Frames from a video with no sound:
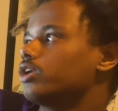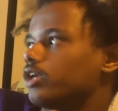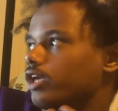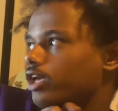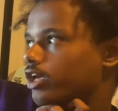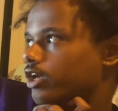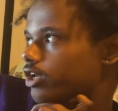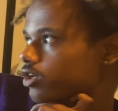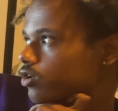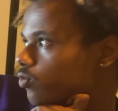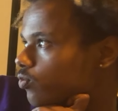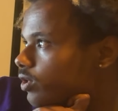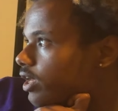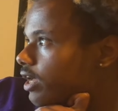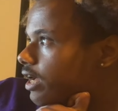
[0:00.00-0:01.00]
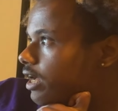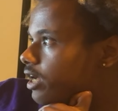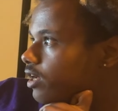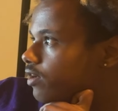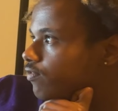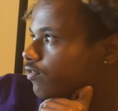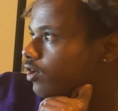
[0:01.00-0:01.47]
And we
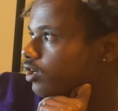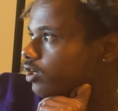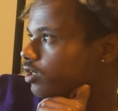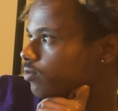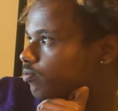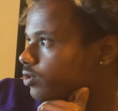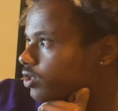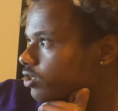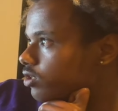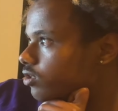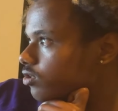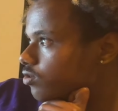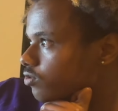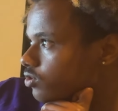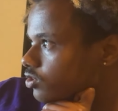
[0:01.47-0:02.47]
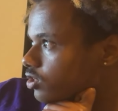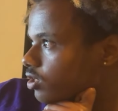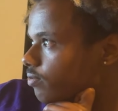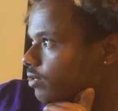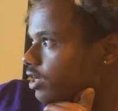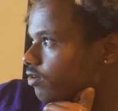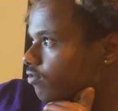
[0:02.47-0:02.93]
have our input, which is
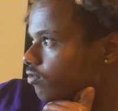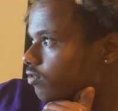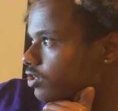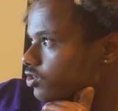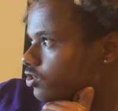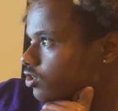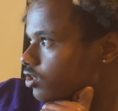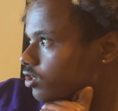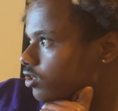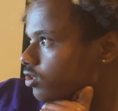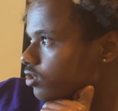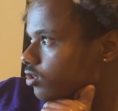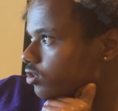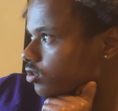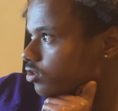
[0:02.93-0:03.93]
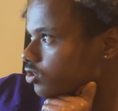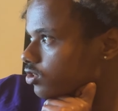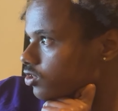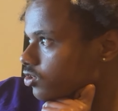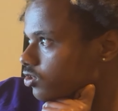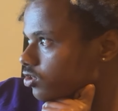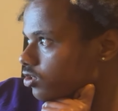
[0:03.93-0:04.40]
coming out of a register,
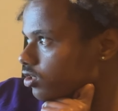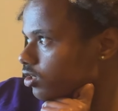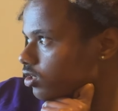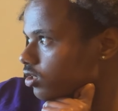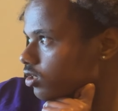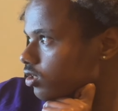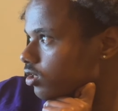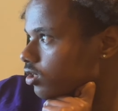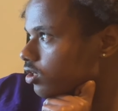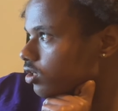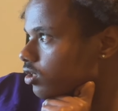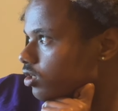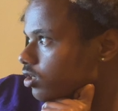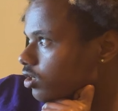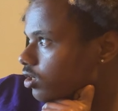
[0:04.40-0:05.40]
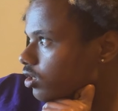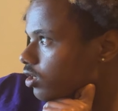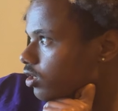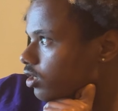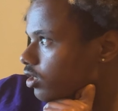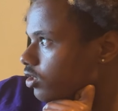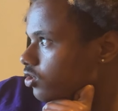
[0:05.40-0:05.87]
just to
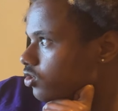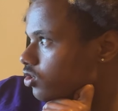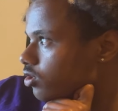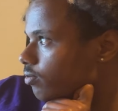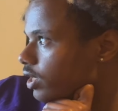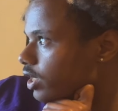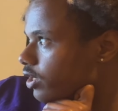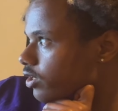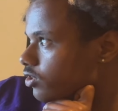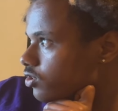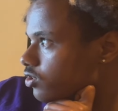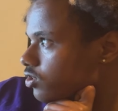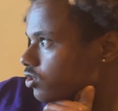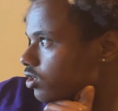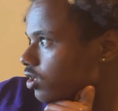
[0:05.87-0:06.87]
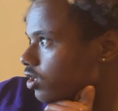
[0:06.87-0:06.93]
ease your minds.